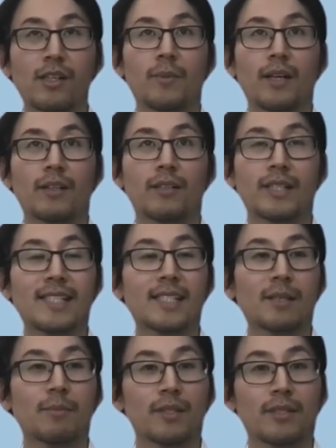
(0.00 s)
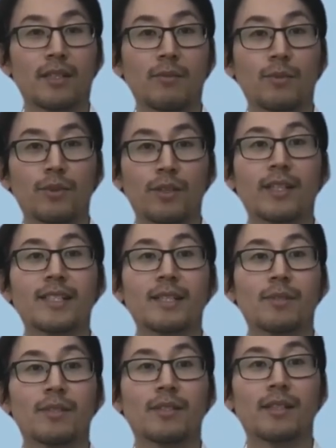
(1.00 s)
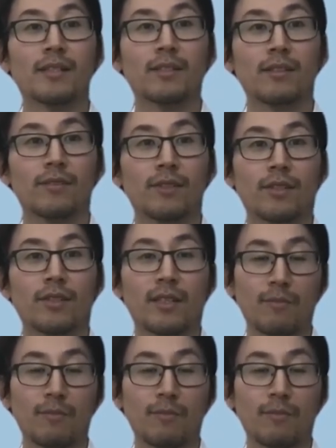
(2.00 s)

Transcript: about 90%, more than 90% of alerts